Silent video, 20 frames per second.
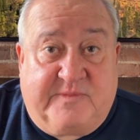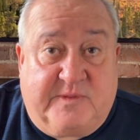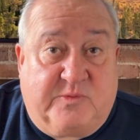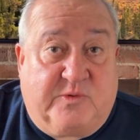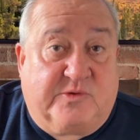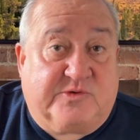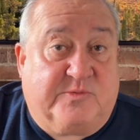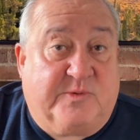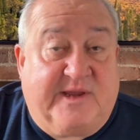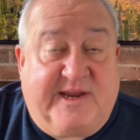The
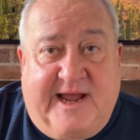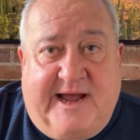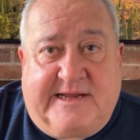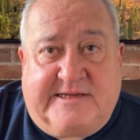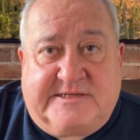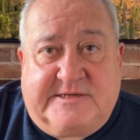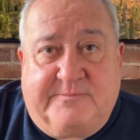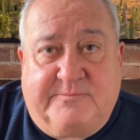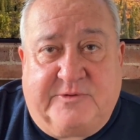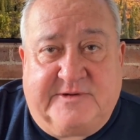rules
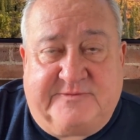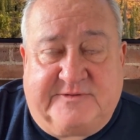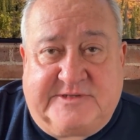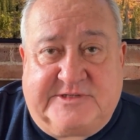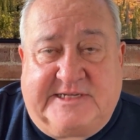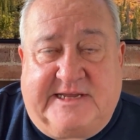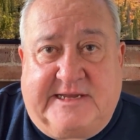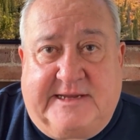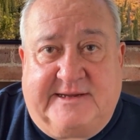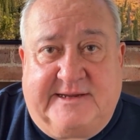relax,
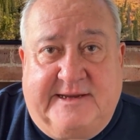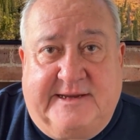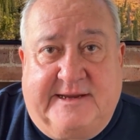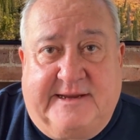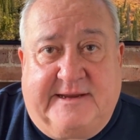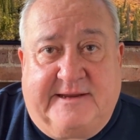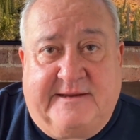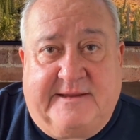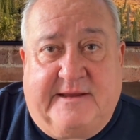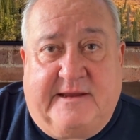referencing
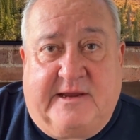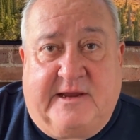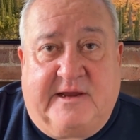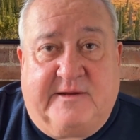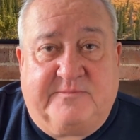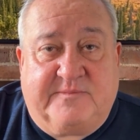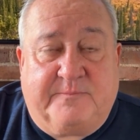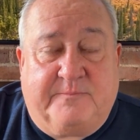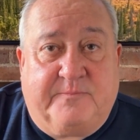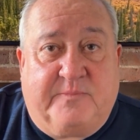the
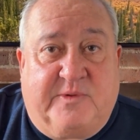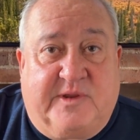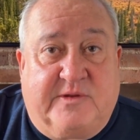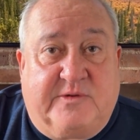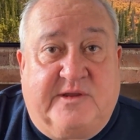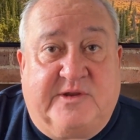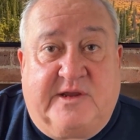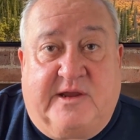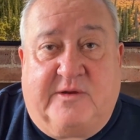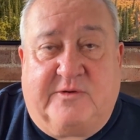COVID
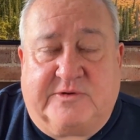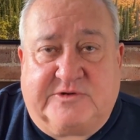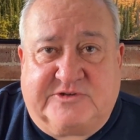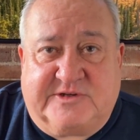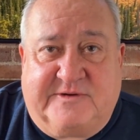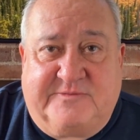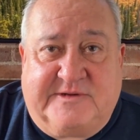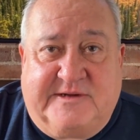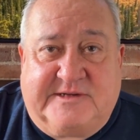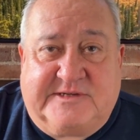protocols
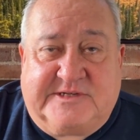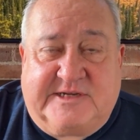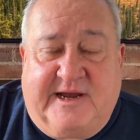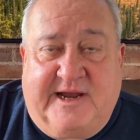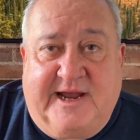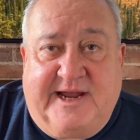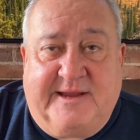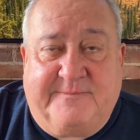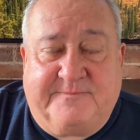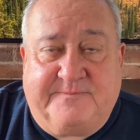of the
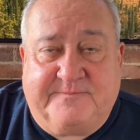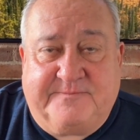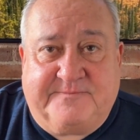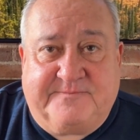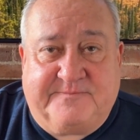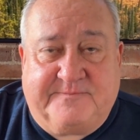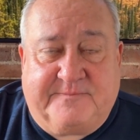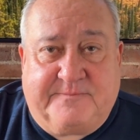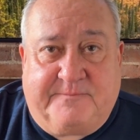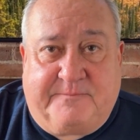time.
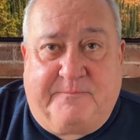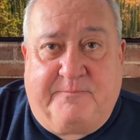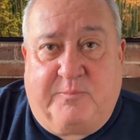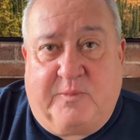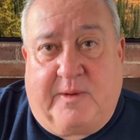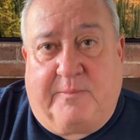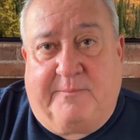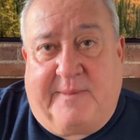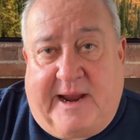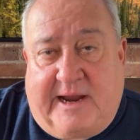
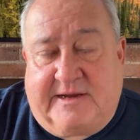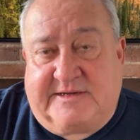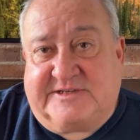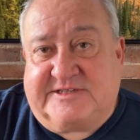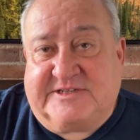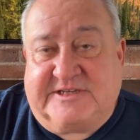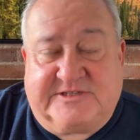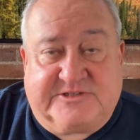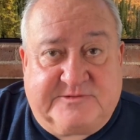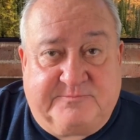More palace
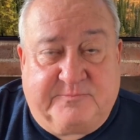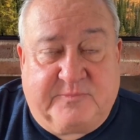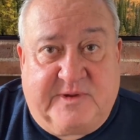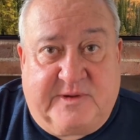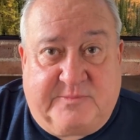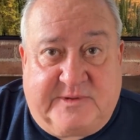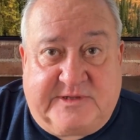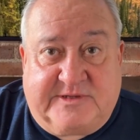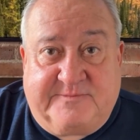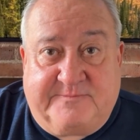in just a
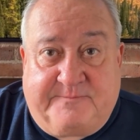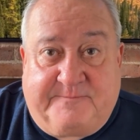moment.